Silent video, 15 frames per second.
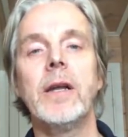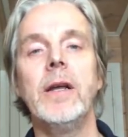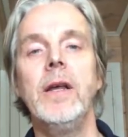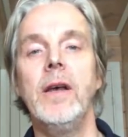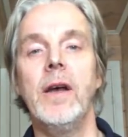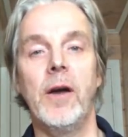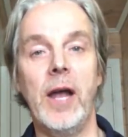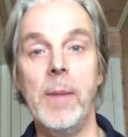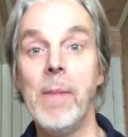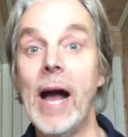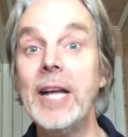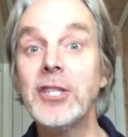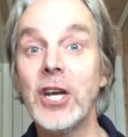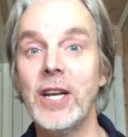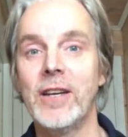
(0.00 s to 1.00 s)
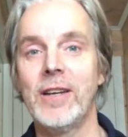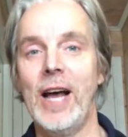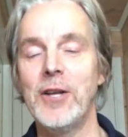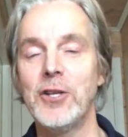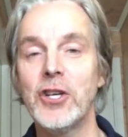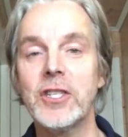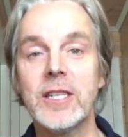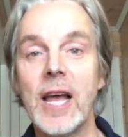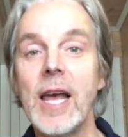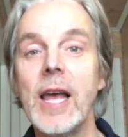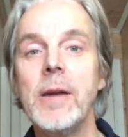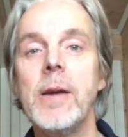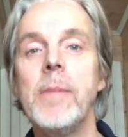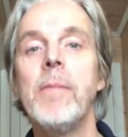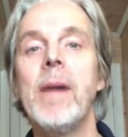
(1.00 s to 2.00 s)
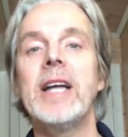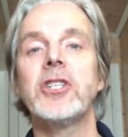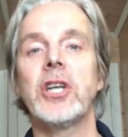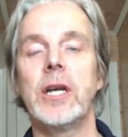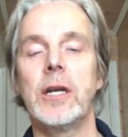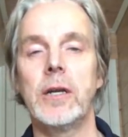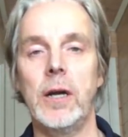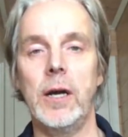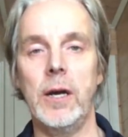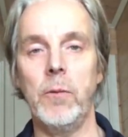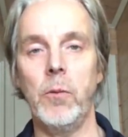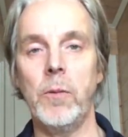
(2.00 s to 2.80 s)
And imagine, I just say imagine,